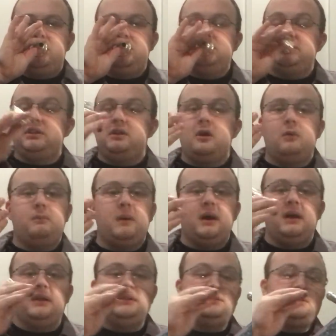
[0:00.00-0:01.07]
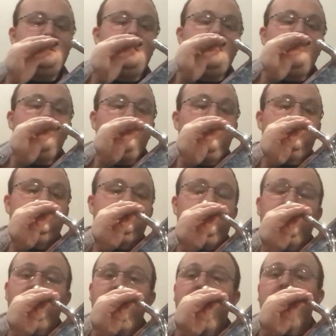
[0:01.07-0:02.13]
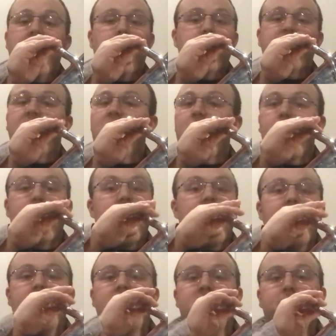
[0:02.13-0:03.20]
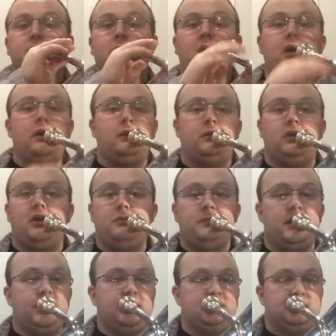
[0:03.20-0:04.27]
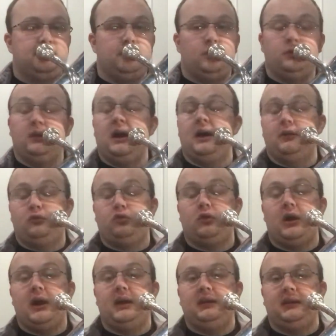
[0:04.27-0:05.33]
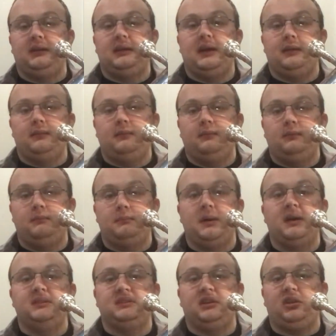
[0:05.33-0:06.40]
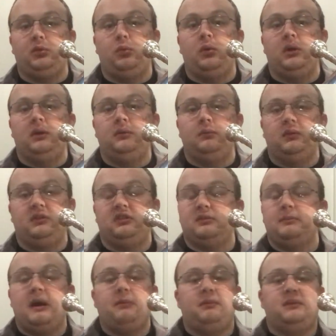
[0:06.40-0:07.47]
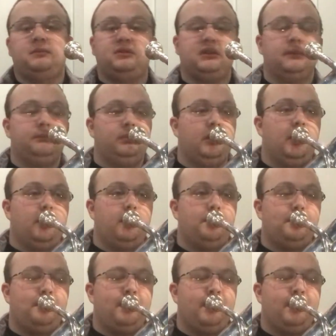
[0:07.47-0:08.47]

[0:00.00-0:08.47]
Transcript: see, no buzz. And I'll just put it in, and I'm just going to do that. Just blow, no buzz. Or not try to get that buzz like you would with just a mouthpiece. I'm just going to blow.